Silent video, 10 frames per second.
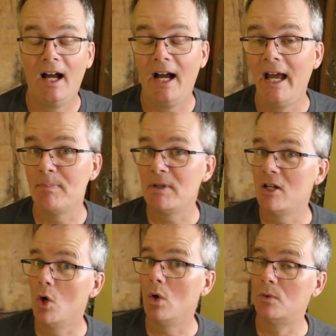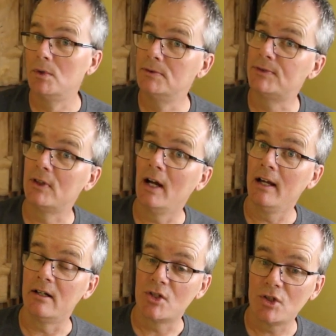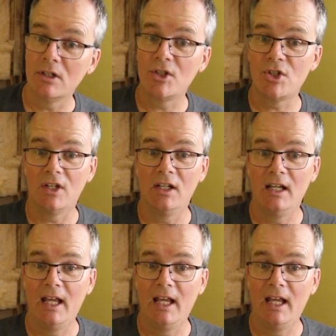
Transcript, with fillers: I happened to know a roofer at our church,